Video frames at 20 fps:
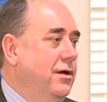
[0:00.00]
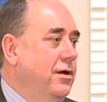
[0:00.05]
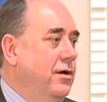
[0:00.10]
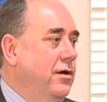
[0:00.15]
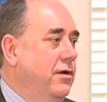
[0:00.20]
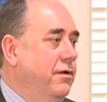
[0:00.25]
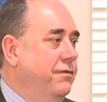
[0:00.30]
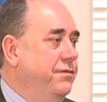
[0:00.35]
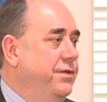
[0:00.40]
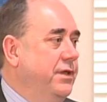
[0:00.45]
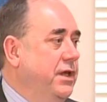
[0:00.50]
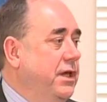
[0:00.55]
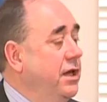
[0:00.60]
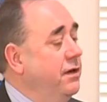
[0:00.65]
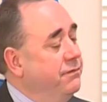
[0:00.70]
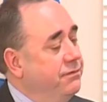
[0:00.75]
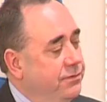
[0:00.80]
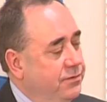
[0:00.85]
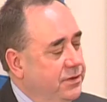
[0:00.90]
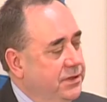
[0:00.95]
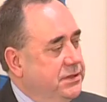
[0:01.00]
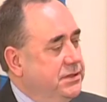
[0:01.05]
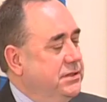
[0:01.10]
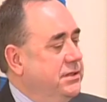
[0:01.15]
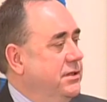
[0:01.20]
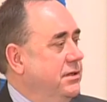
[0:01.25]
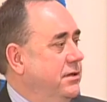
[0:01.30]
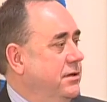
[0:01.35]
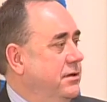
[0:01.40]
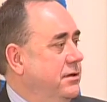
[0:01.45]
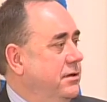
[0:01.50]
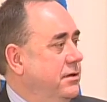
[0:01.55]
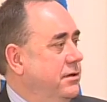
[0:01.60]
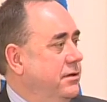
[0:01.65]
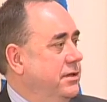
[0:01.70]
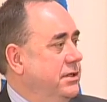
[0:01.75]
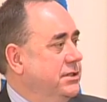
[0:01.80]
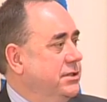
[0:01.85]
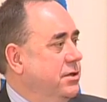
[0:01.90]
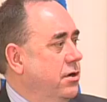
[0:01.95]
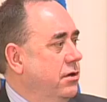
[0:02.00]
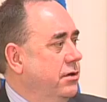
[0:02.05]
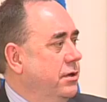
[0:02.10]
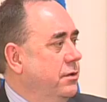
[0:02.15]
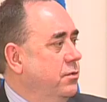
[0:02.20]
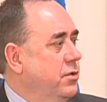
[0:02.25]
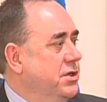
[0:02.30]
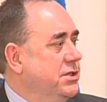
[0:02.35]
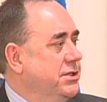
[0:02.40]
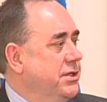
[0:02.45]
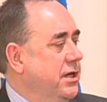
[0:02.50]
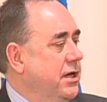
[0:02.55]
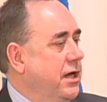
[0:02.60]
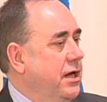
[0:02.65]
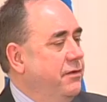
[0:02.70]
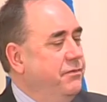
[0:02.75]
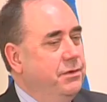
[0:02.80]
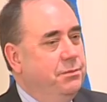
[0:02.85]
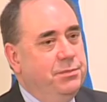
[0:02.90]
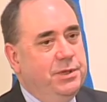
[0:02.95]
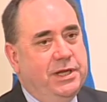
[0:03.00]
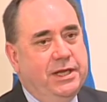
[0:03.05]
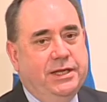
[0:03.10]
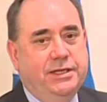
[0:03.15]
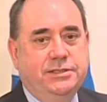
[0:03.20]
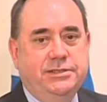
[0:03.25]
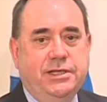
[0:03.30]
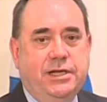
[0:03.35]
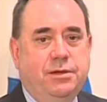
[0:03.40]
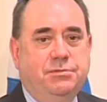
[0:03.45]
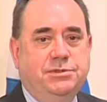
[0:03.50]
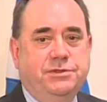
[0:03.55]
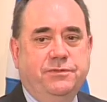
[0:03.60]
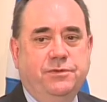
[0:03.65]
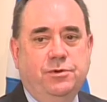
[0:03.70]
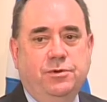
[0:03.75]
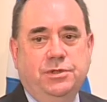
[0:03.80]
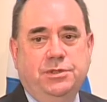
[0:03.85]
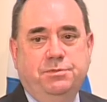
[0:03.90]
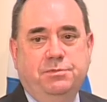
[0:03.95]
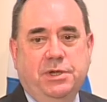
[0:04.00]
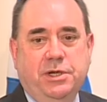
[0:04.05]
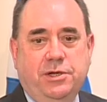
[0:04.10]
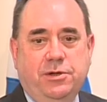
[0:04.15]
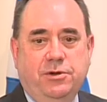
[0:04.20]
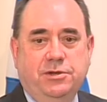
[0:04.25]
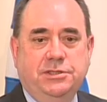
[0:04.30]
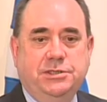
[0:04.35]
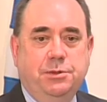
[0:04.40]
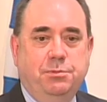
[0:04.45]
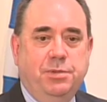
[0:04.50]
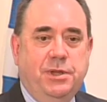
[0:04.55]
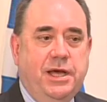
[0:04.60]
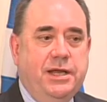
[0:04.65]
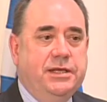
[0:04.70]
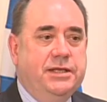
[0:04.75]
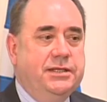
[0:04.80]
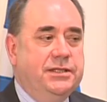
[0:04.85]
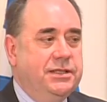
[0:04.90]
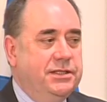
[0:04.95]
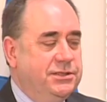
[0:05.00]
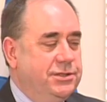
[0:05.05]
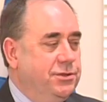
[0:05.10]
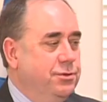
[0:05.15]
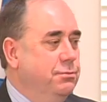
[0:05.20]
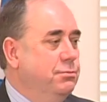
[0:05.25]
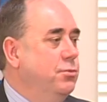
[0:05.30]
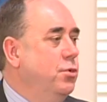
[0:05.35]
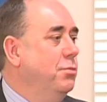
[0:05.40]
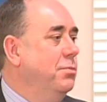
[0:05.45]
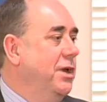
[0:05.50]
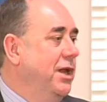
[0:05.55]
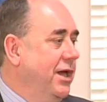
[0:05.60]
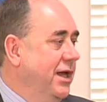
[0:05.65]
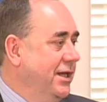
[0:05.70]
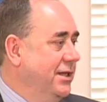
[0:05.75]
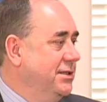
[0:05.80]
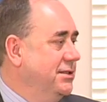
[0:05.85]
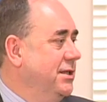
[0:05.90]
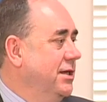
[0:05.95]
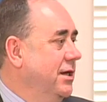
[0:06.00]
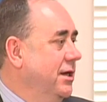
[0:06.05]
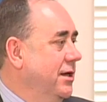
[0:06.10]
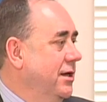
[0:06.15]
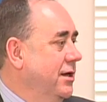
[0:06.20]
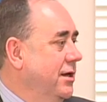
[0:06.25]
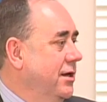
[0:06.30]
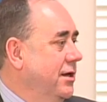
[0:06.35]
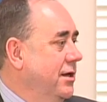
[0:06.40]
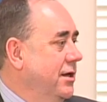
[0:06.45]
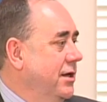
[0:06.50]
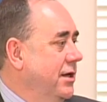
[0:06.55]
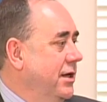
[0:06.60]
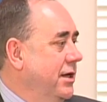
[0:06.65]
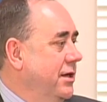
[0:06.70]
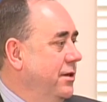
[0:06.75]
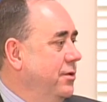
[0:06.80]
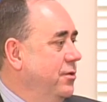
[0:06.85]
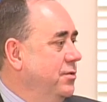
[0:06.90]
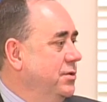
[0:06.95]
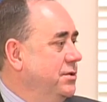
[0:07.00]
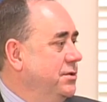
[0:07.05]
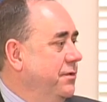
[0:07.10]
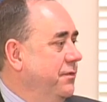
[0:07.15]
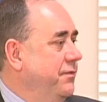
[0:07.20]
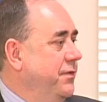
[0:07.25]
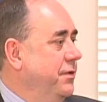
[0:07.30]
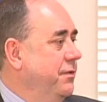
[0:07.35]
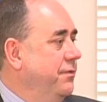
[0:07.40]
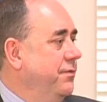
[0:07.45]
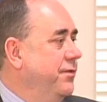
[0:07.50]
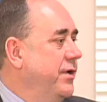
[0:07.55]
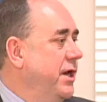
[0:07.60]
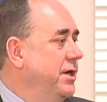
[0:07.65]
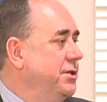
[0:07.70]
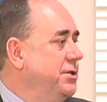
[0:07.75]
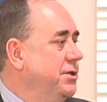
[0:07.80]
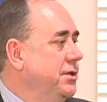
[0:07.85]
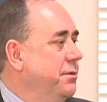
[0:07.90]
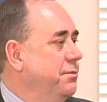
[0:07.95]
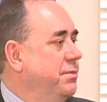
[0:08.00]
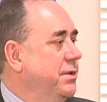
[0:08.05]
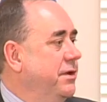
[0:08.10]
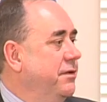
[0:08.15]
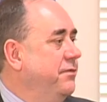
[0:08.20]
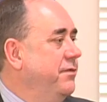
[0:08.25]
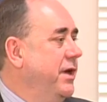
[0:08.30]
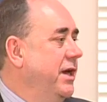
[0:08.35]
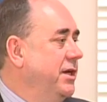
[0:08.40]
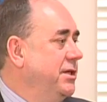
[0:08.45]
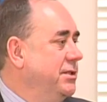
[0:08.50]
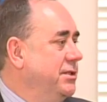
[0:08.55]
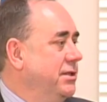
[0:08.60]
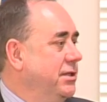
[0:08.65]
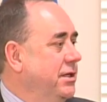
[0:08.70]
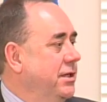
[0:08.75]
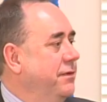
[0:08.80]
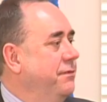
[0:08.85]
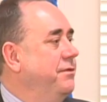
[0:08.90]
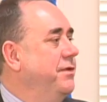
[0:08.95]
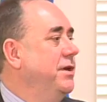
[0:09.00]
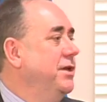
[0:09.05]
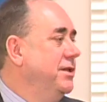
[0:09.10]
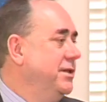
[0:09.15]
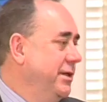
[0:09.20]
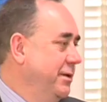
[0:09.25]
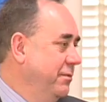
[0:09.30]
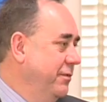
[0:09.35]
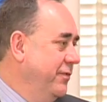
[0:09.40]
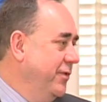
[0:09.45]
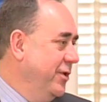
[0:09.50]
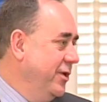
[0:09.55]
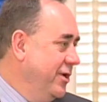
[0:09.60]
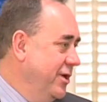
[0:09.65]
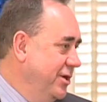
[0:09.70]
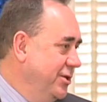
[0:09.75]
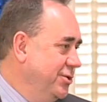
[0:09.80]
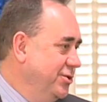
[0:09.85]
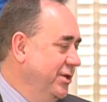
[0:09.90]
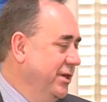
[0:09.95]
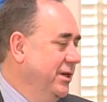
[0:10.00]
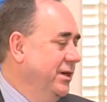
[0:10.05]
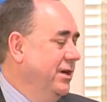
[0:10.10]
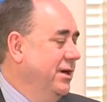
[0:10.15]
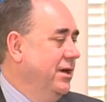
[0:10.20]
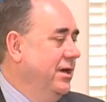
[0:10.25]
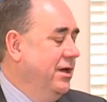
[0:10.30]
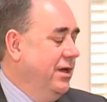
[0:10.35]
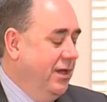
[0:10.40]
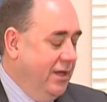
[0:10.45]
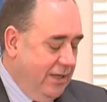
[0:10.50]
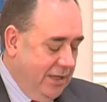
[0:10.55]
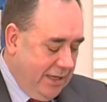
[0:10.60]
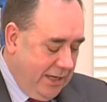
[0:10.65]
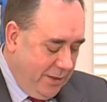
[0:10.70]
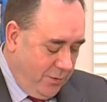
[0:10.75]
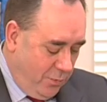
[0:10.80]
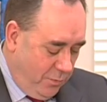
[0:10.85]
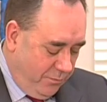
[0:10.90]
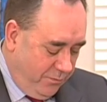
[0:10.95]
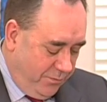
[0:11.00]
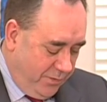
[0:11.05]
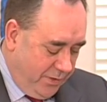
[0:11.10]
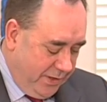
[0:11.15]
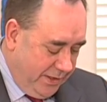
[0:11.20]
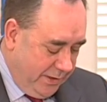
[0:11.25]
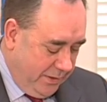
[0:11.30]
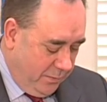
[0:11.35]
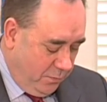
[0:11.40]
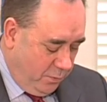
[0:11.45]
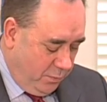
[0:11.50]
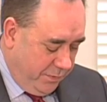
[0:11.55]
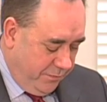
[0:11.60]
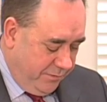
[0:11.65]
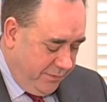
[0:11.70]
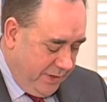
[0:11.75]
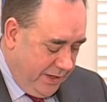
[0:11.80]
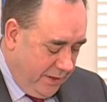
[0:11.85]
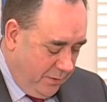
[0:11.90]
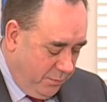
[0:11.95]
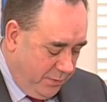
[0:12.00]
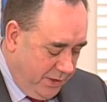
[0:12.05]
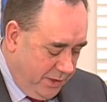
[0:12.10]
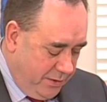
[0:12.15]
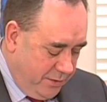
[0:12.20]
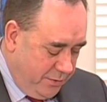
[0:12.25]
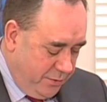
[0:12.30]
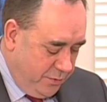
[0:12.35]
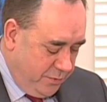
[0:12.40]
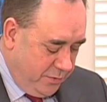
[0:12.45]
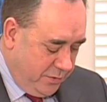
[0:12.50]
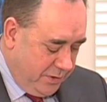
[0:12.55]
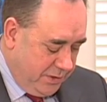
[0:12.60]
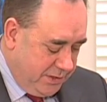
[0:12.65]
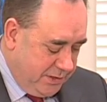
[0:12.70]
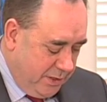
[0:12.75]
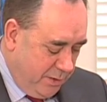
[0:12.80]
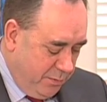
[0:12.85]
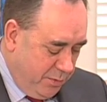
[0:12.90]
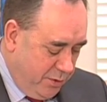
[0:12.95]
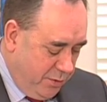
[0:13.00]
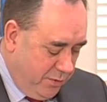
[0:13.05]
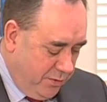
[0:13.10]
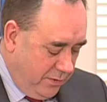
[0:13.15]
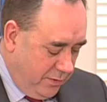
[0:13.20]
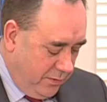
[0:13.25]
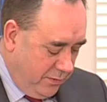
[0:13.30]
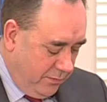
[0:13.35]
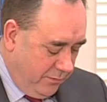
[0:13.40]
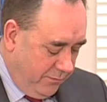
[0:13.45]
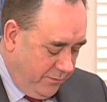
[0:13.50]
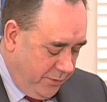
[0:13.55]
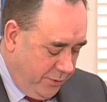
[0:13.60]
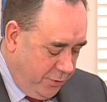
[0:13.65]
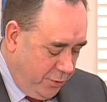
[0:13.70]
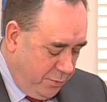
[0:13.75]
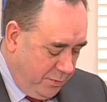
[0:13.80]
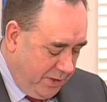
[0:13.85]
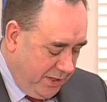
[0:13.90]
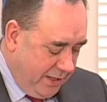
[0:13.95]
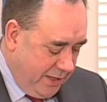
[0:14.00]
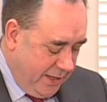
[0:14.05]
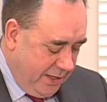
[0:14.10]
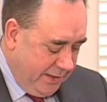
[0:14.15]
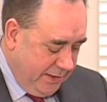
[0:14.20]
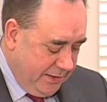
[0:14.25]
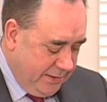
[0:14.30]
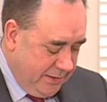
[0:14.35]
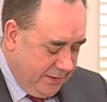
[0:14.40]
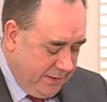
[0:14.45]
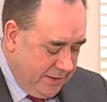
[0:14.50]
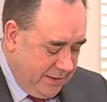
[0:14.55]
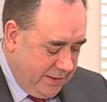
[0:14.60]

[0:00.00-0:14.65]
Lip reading: of the influence that Scotland wants to have in benign terms, of course, but across the planet, is to mobilise those who feel friendship and affection and affinity with our country. And hopefully, with that, we can do some good for humankind.